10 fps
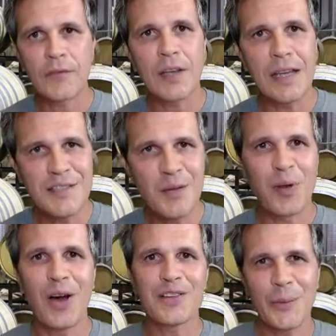to
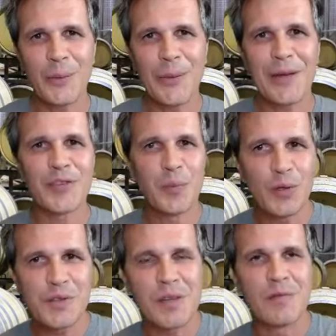interplant or will we have to pull
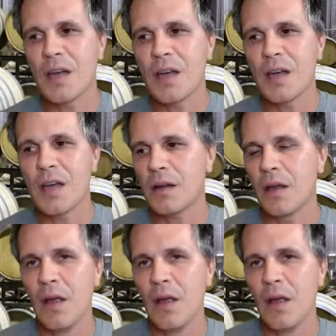some vines out?